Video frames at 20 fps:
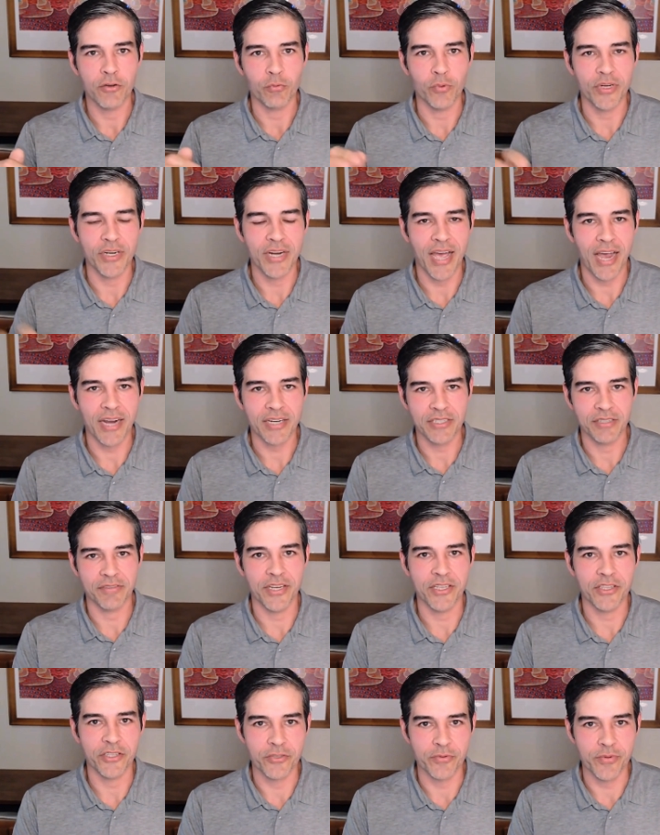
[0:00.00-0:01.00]
would
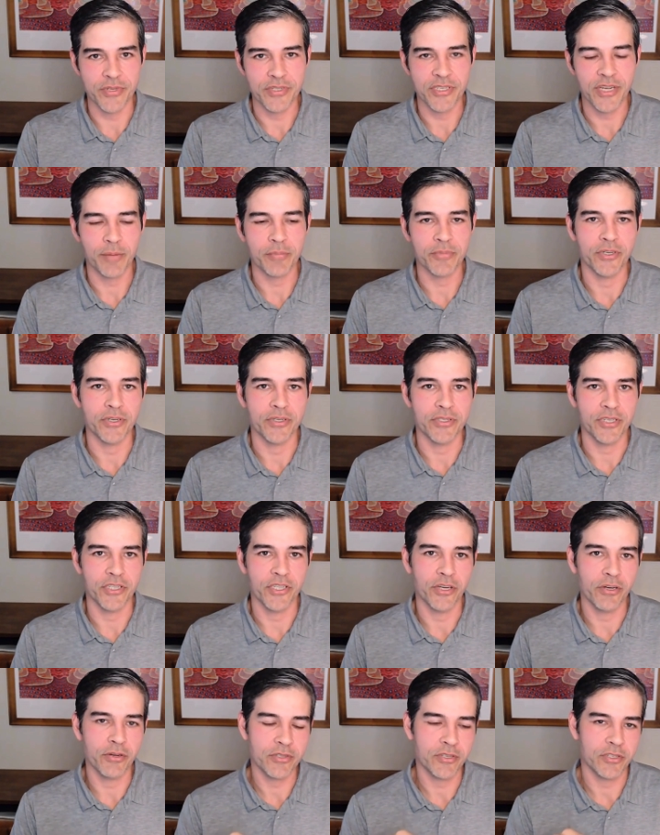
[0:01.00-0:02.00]
activate those receptors. And
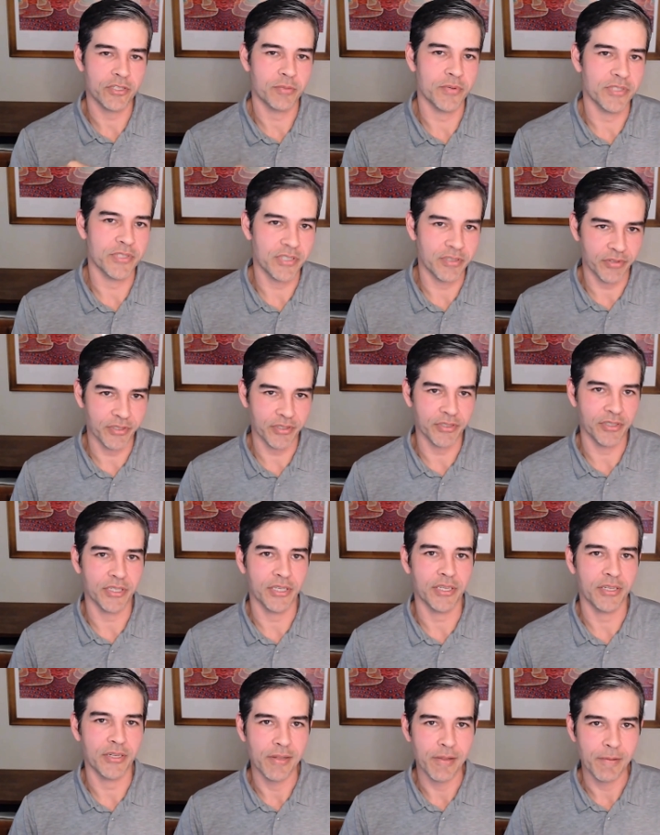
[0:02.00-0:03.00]
those are
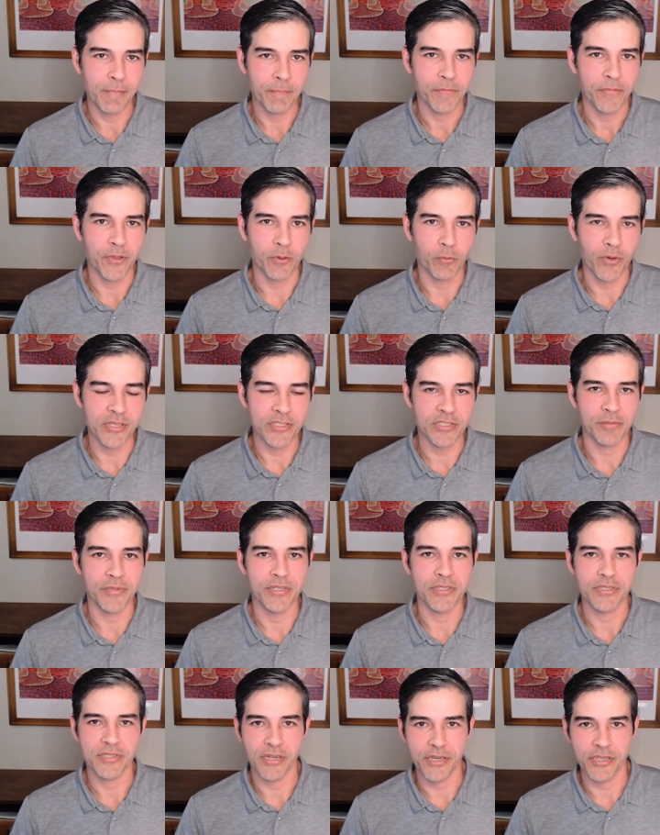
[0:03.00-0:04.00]
specifically the ones that have
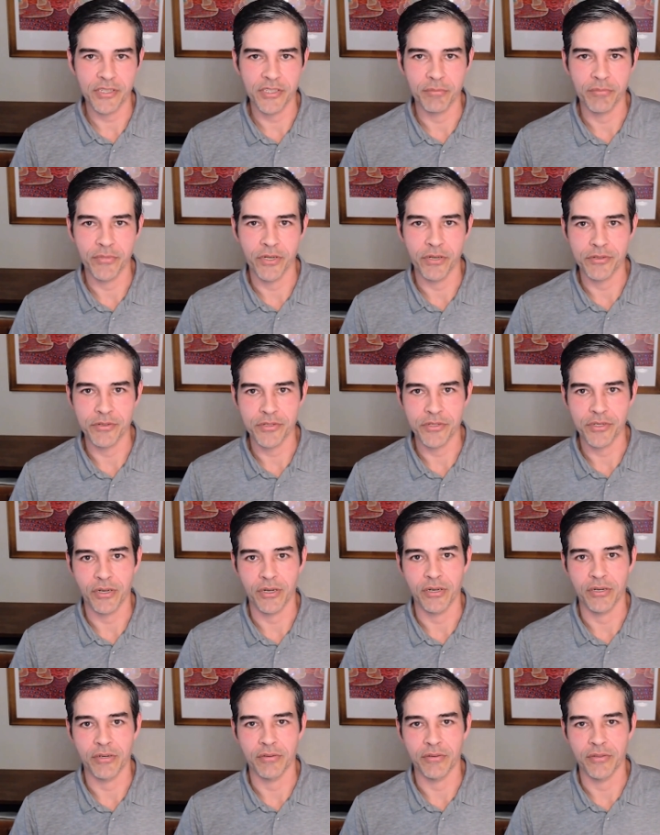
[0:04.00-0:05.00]
been studied the most
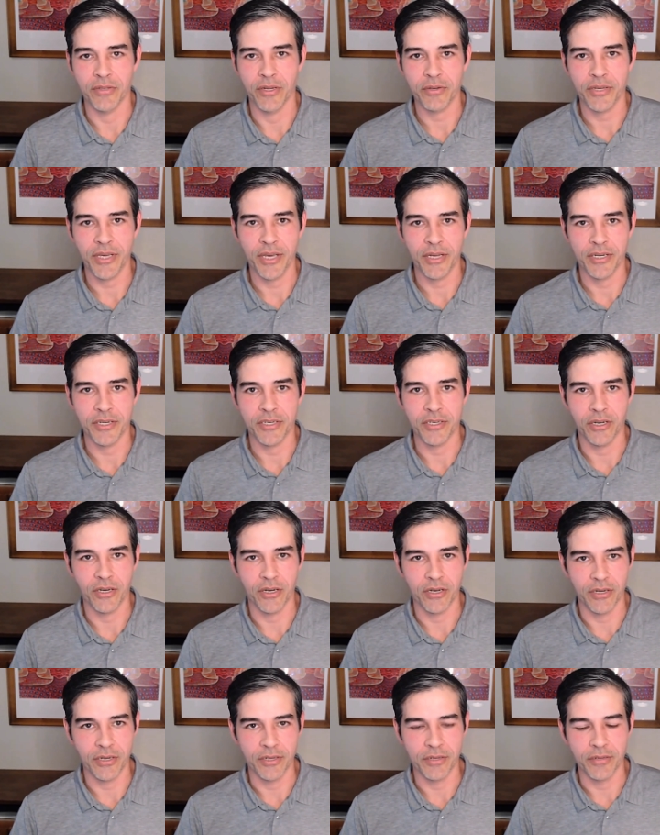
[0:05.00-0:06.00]
are located
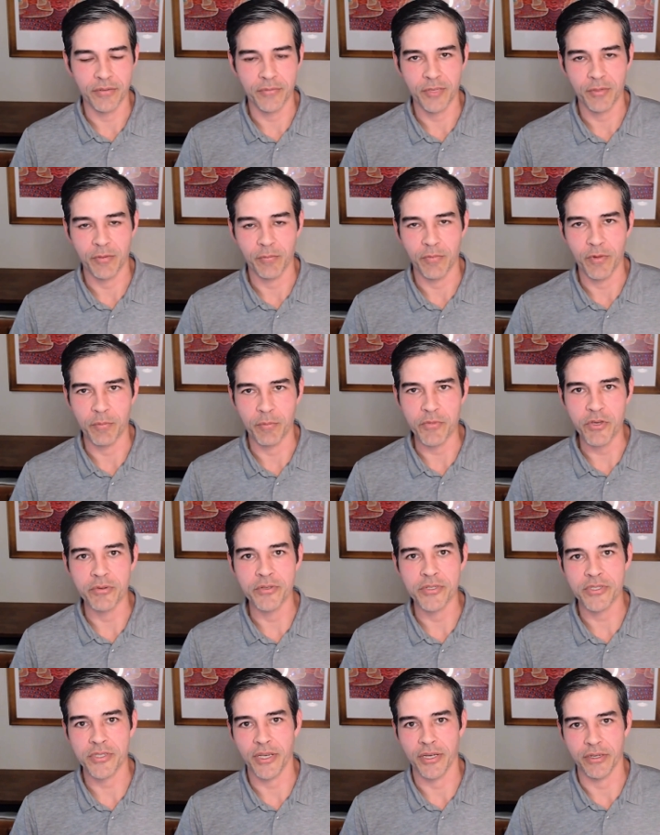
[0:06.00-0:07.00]
on
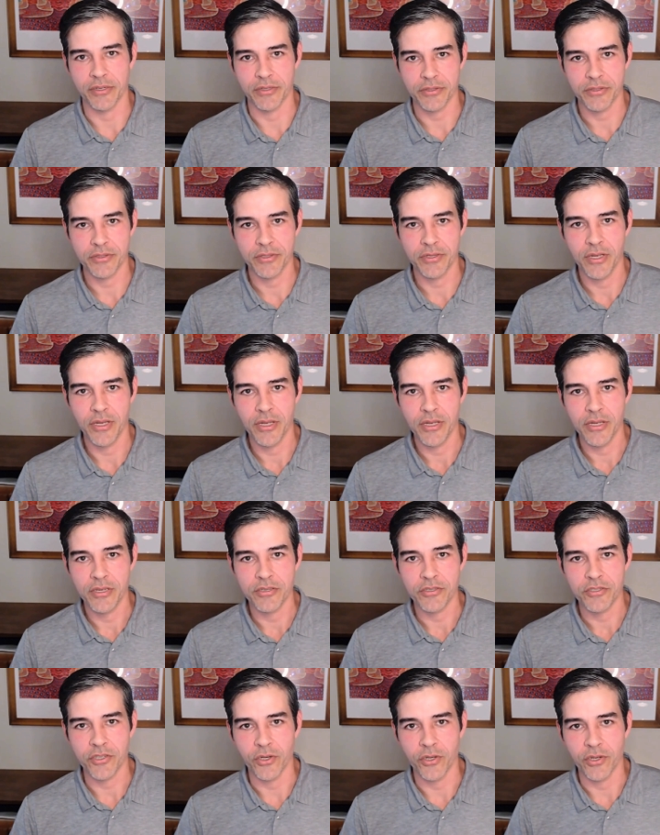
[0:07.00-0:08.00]
immune cells.
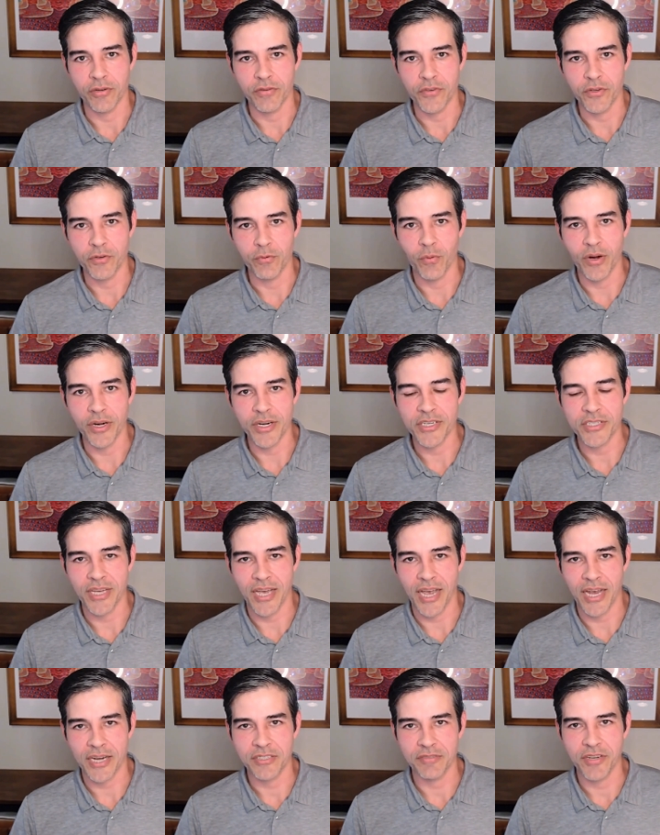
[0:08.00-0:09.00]
So if you wanted okay. to
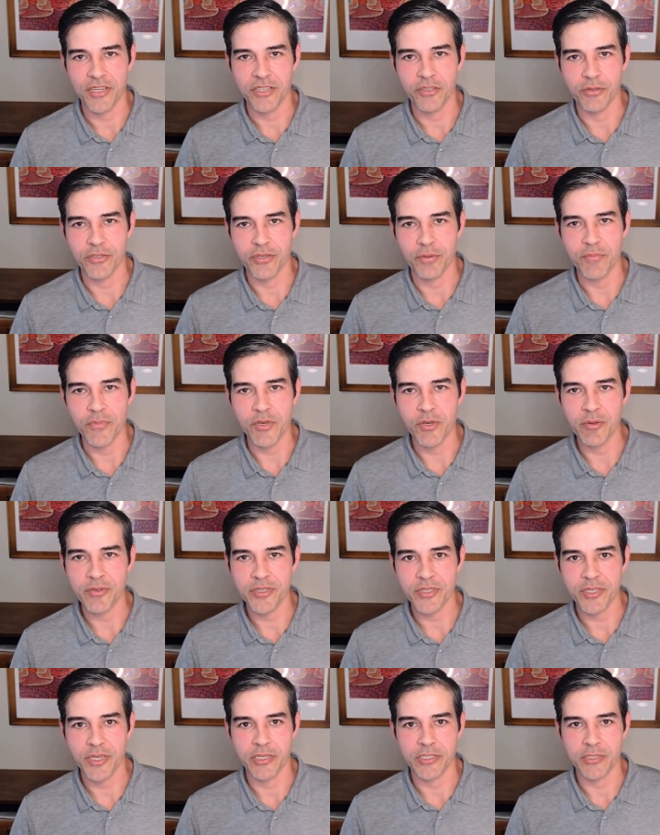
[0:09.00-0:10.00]
activate those immune
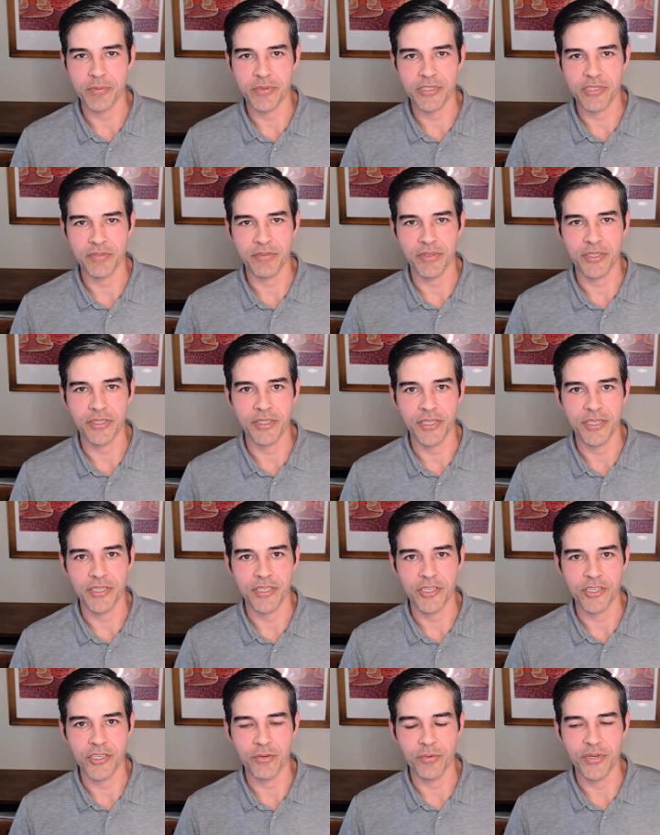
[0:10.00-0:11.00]
cells specifically,
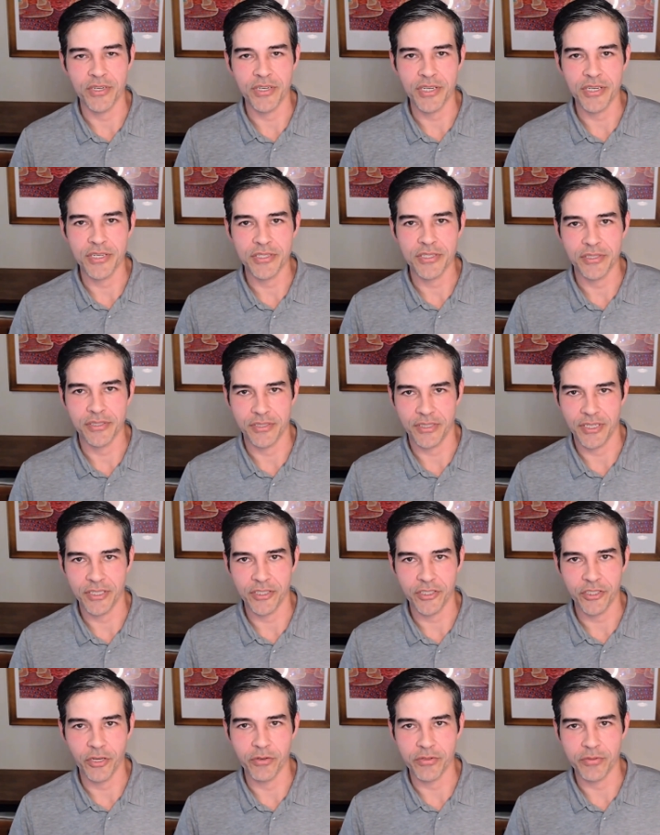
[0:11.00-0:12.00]
then you would need to
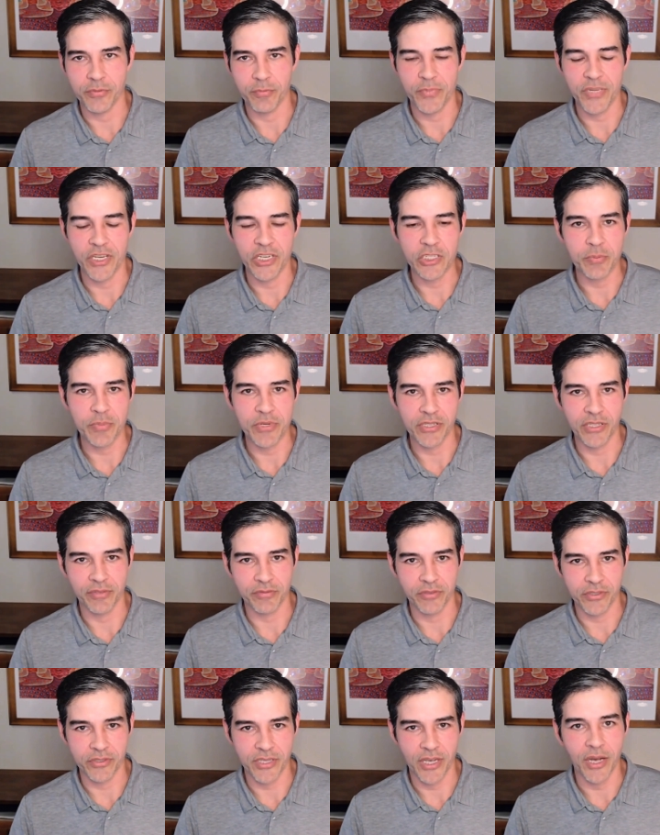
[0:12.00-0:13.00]
get those BHB
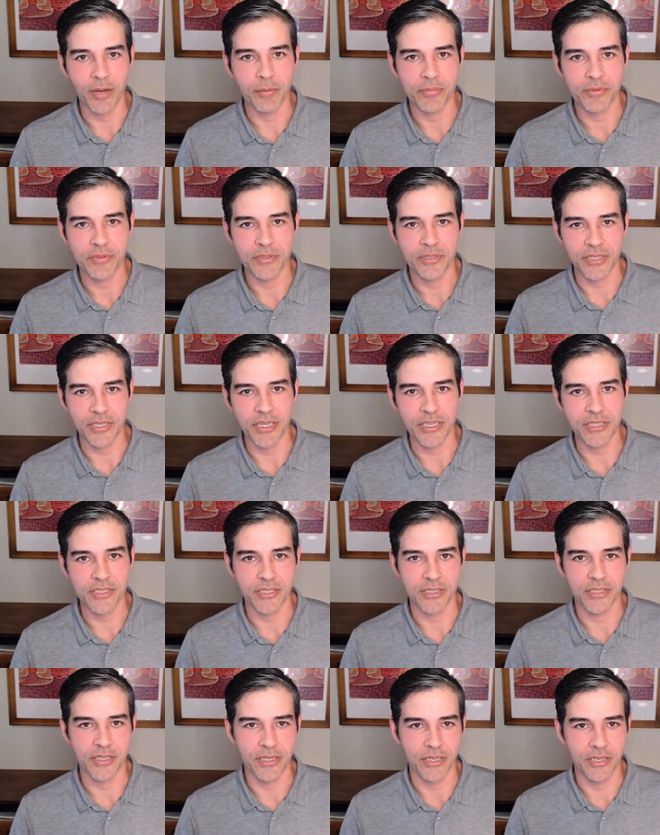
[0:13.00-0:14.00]
levels up to get
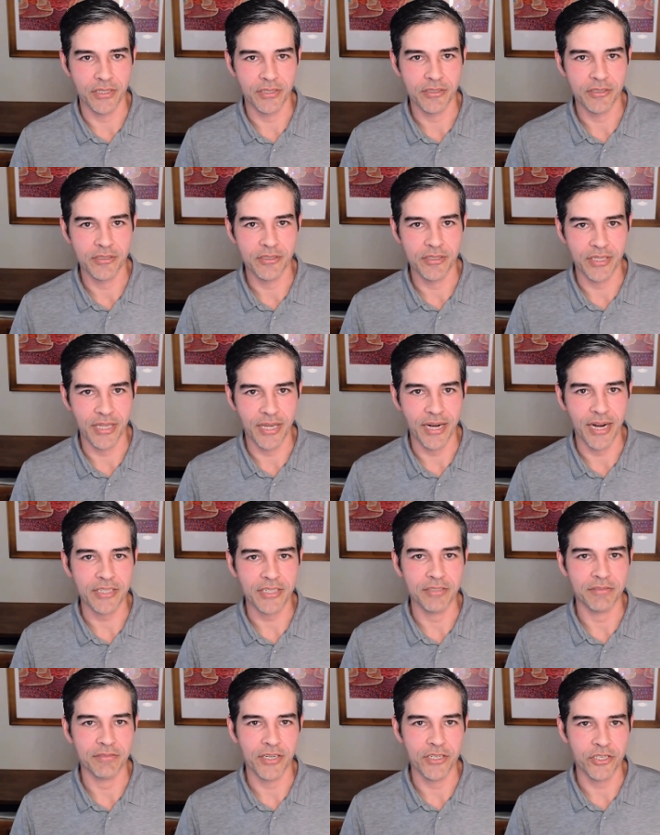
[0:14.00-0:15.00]
to the to that
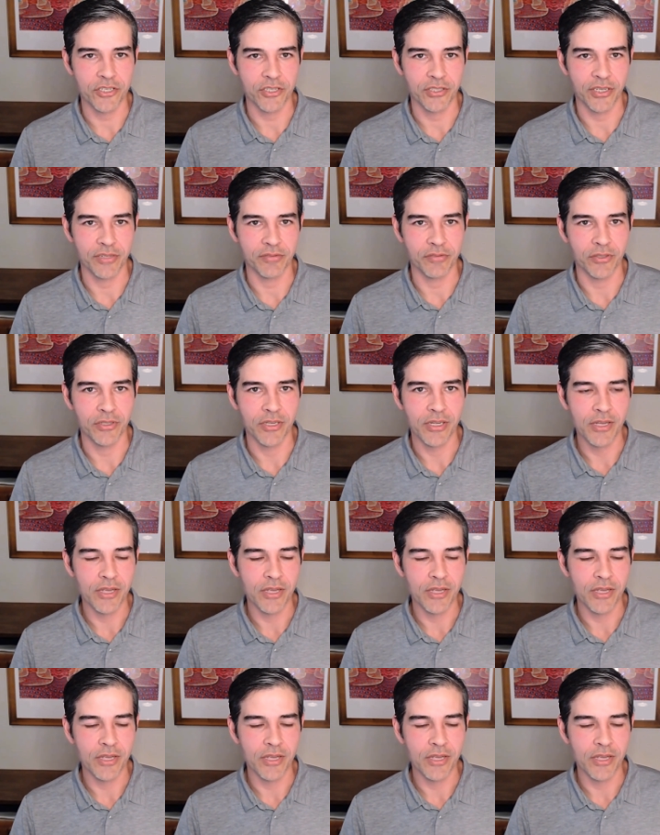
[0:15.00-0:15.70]
activation level.